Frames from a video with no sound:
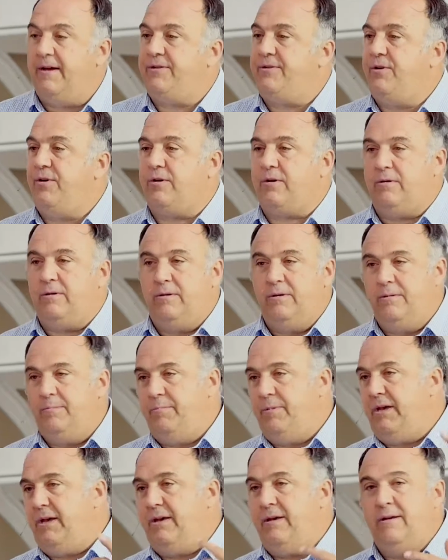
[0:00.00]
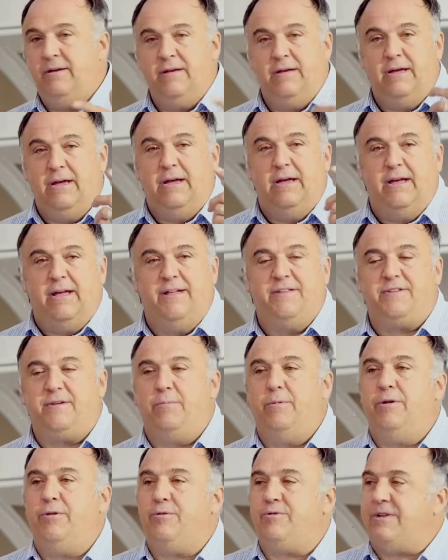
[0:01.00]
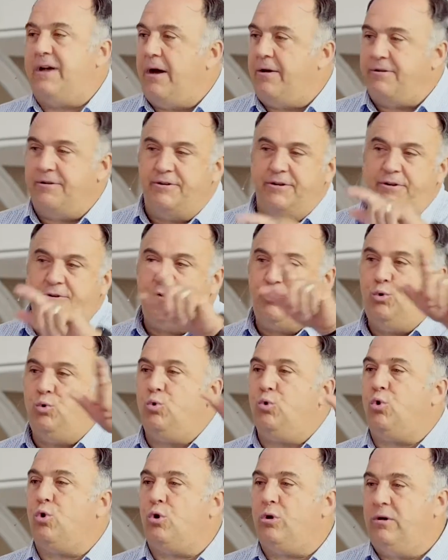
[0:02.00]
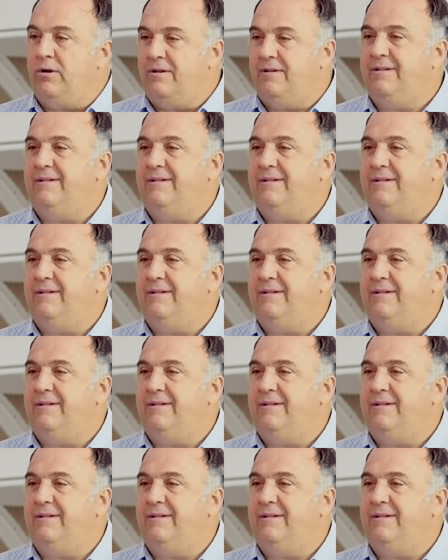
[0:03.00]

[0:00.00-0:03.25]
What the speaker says: took me and some others out on a tour.